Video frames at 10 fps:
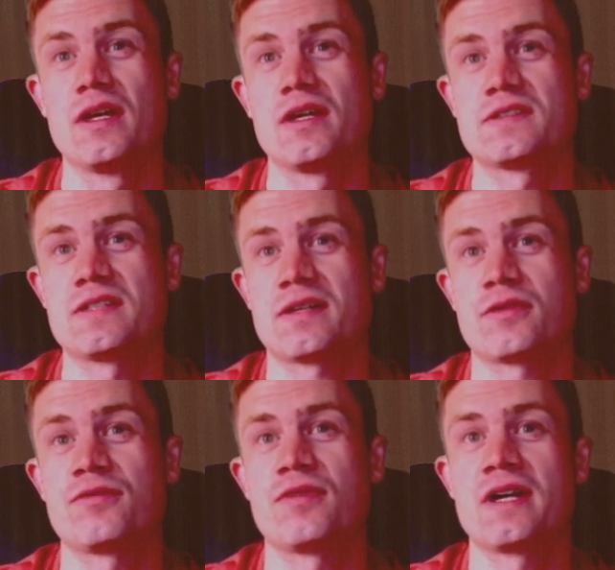
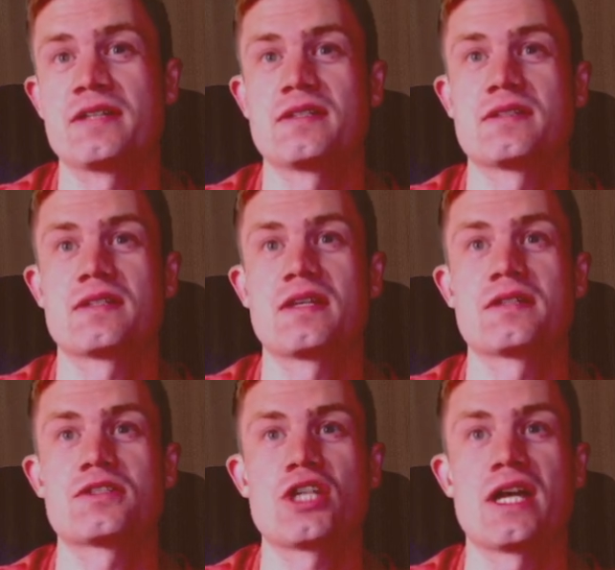sacrifice his
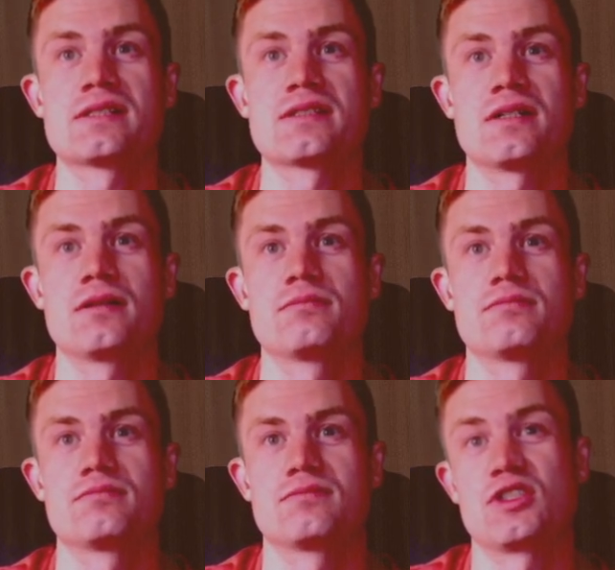king's shelter,
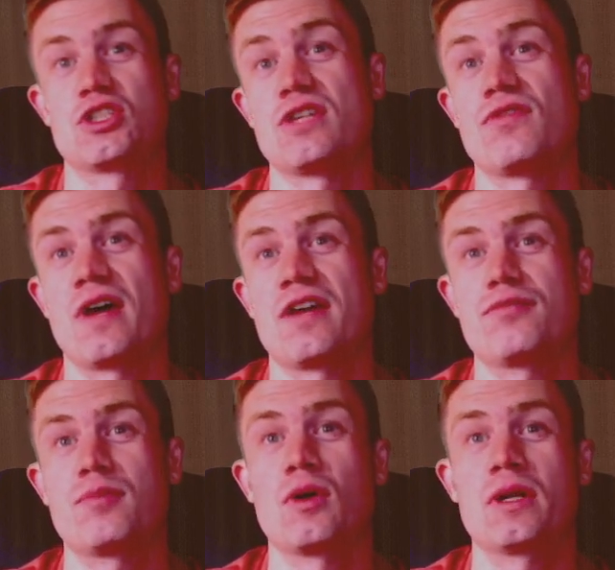the
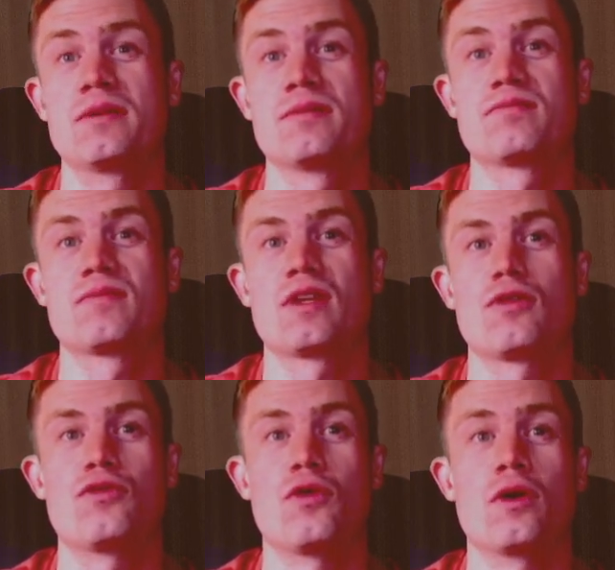g5 pawn,
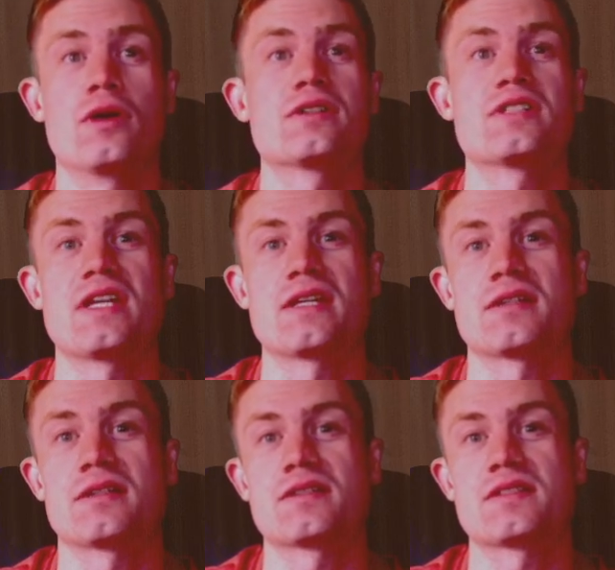for
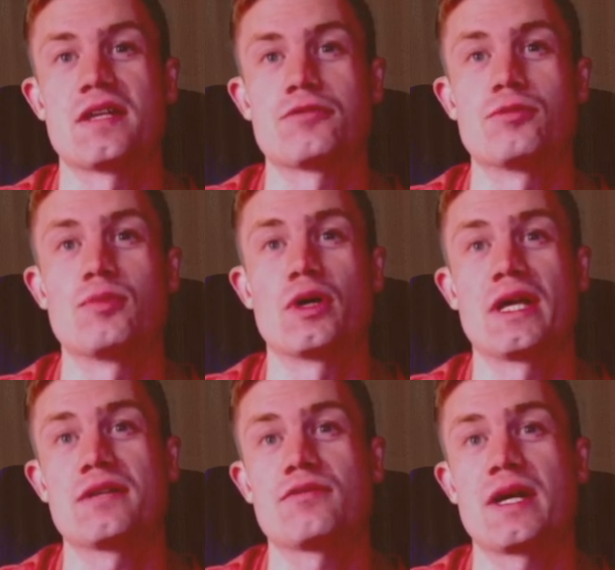taking the central pawn,
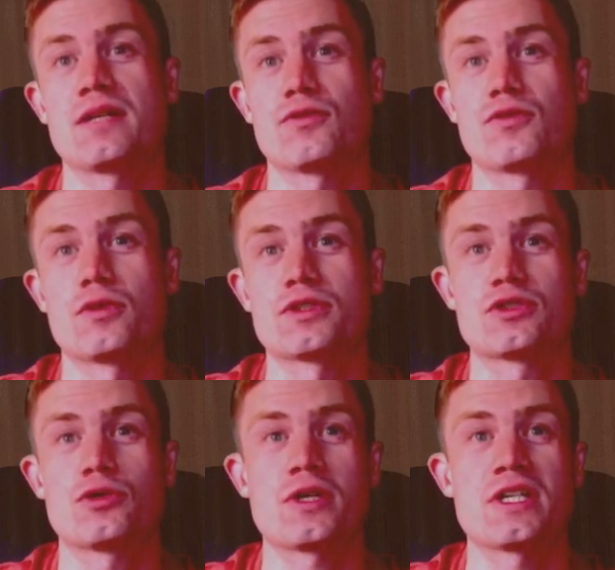and white of course
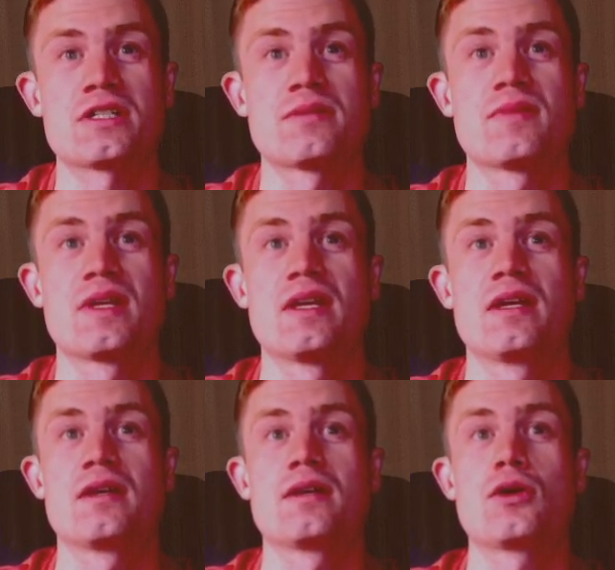took it.
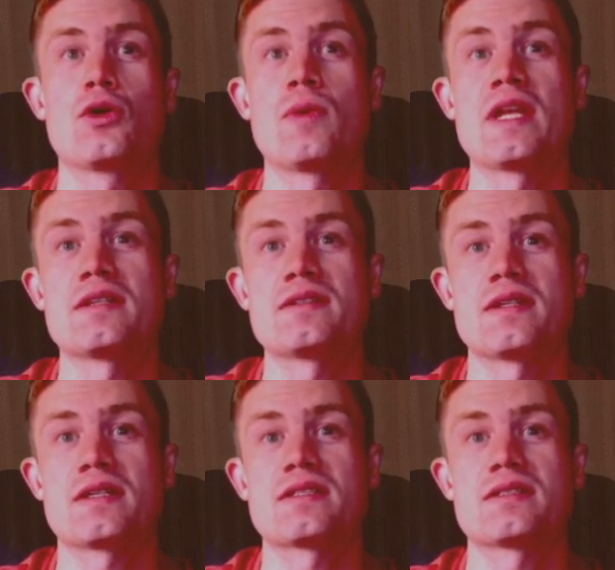Queen
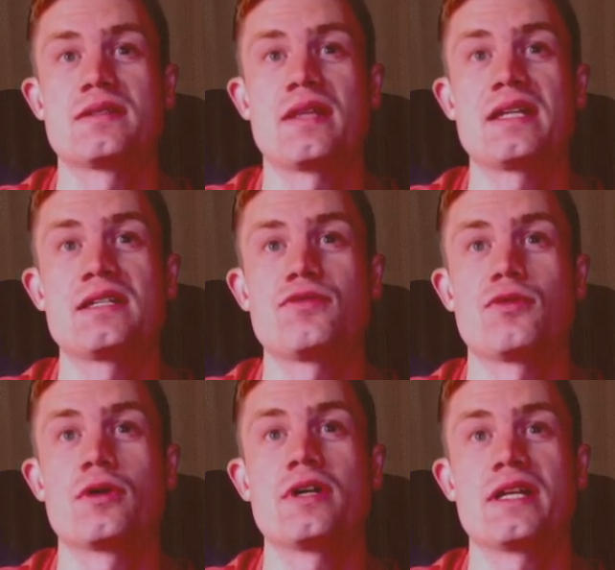d6, knight
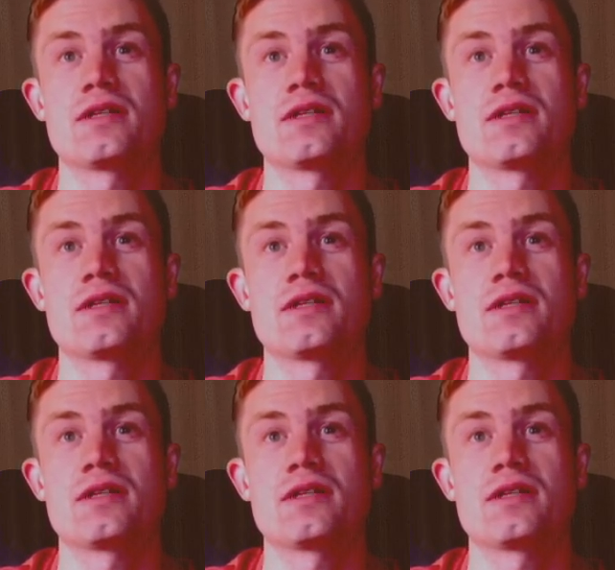e4, and